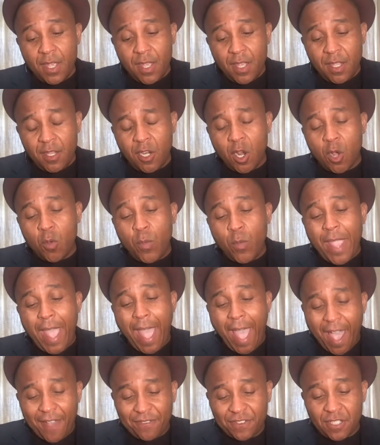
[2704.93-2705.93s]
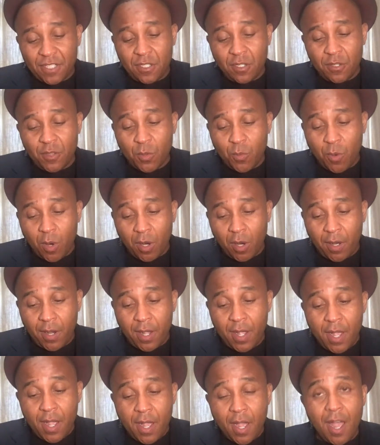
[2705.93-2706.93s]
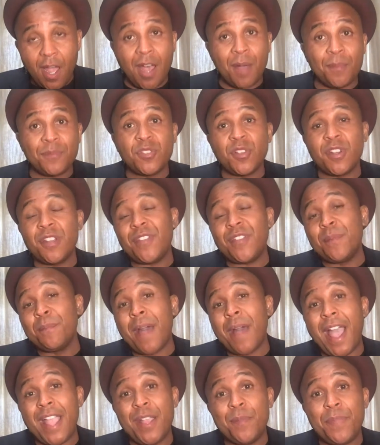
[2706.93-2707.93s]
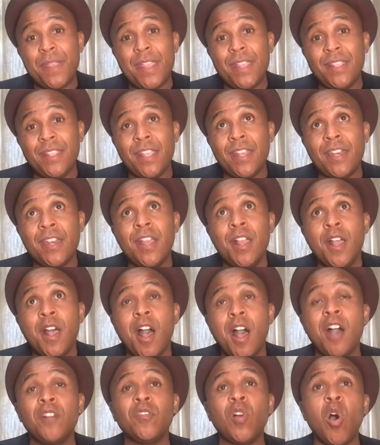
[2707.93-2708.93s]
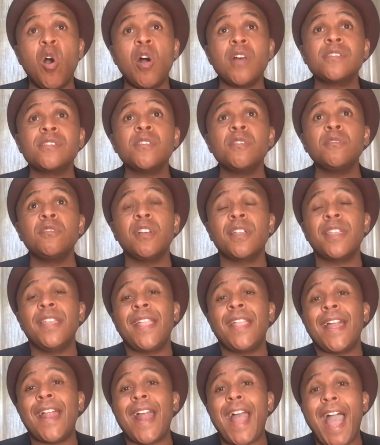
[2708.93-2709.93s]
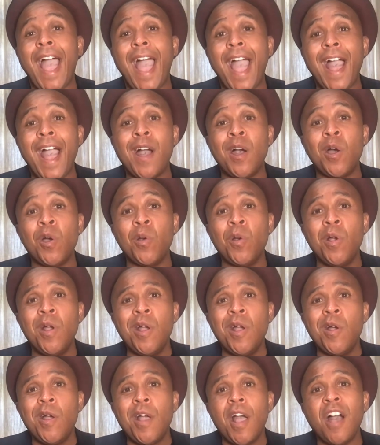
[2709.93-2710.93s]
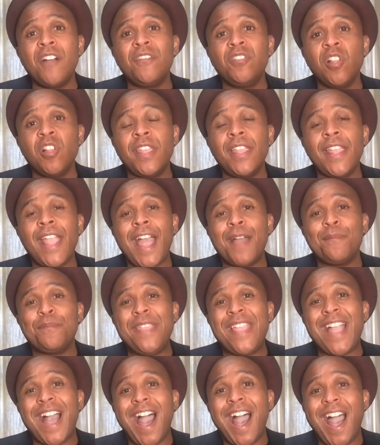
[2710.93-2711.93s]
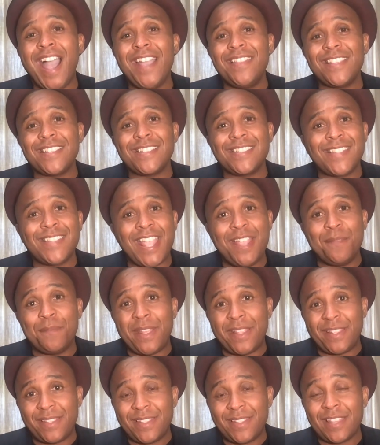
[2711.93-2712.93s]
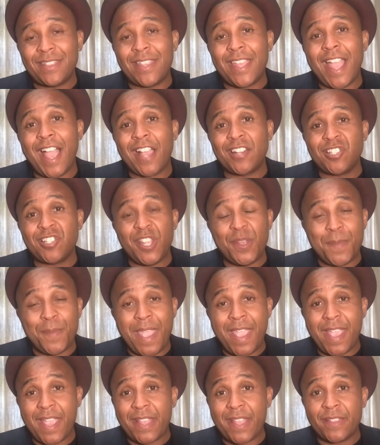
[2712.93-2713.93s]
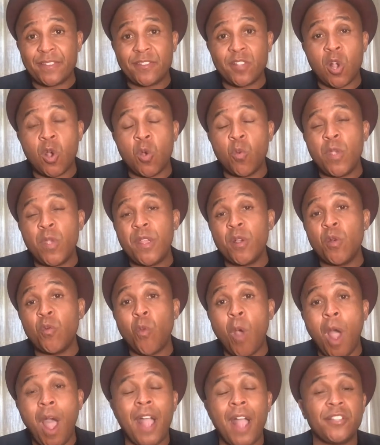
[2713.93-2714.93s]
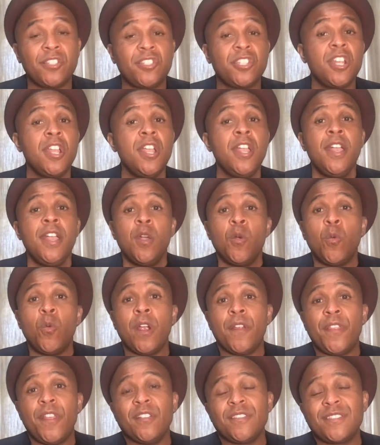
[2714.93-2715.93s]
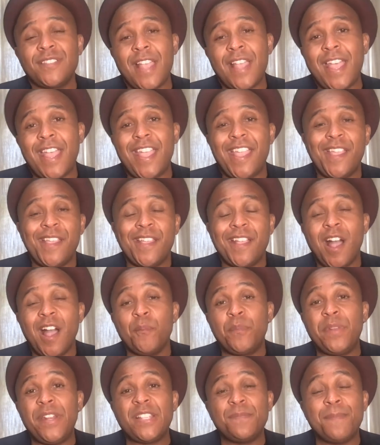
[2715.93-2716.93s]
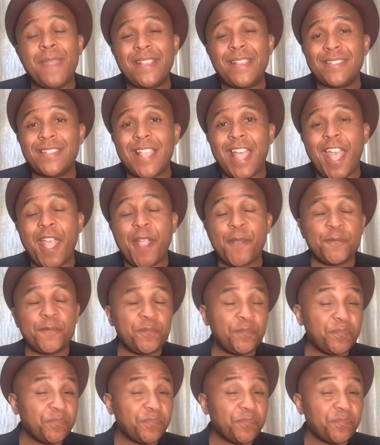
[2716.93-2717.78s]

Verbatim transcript: you know, we have to do the work, um, sort of, in my opinion, of also looking at how, of looking at behind the statements that they actually make. And so we'll watch where they'll say, companies may say,